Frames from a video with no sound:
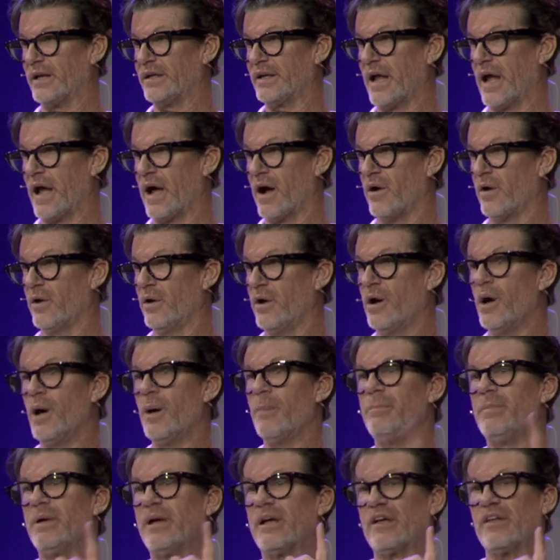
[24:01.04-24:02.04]
now,
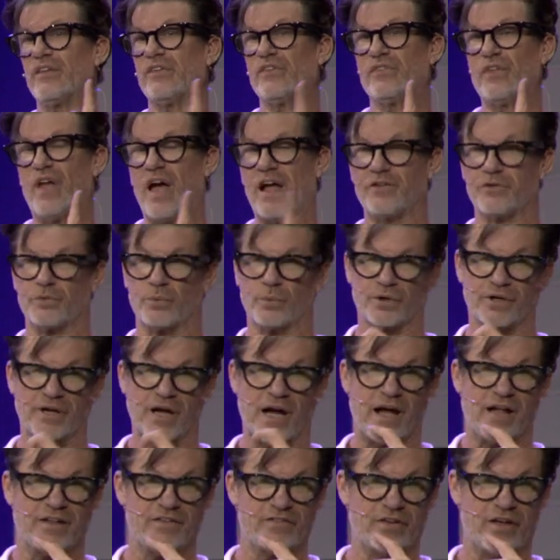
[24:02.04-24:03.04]
because that's where
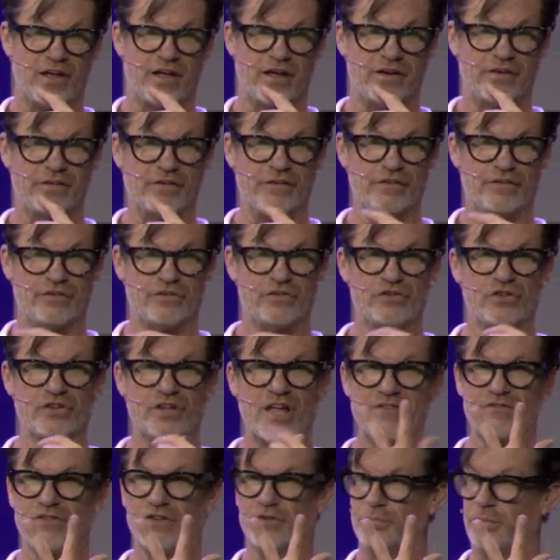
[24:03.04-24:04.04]
God's at. So
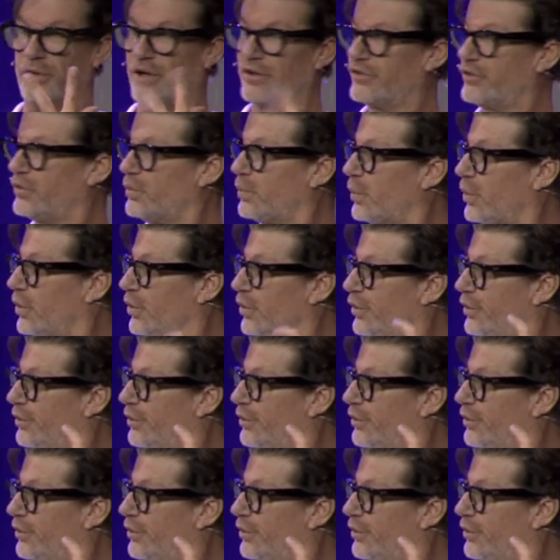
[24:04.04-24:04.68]
safest place in the world.